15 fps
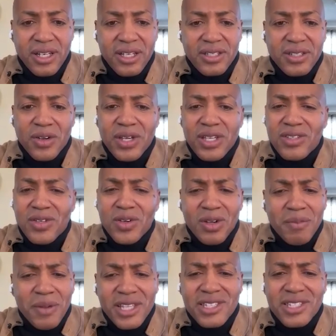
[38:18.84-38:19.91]
So he's doing
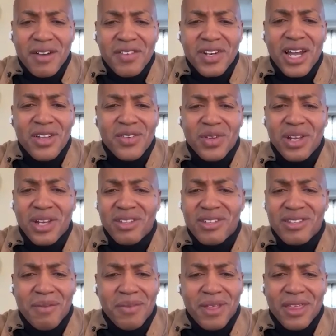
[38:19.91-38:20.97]
about 700 and
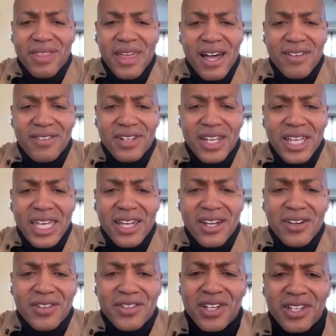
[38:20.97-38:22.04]
something thousand a
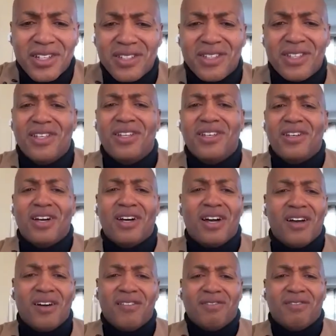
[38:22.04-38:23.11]
year just
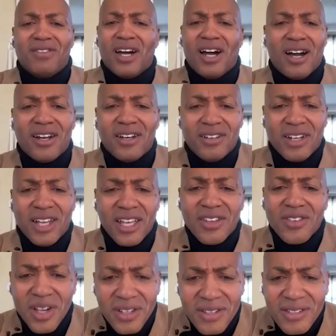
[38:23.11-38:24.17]
on
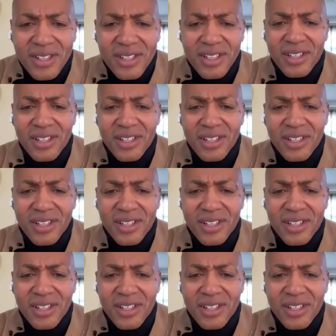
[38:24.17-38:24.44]
interest.